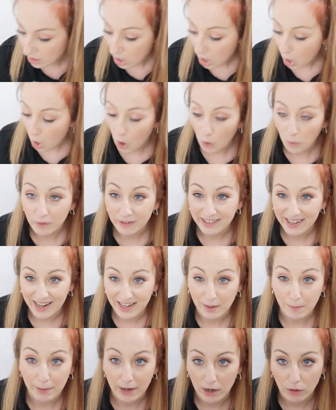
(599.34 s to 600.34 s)
I would take a
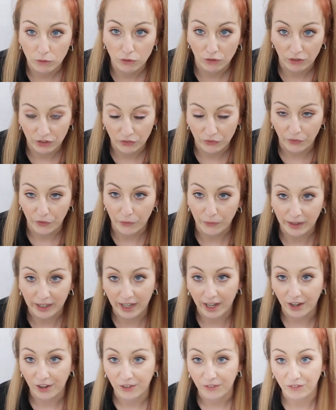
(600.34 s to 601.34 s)
powder
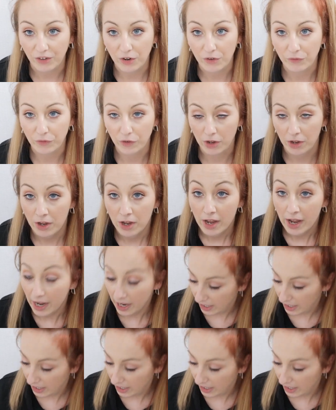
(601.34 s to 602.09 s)
exfoliator over a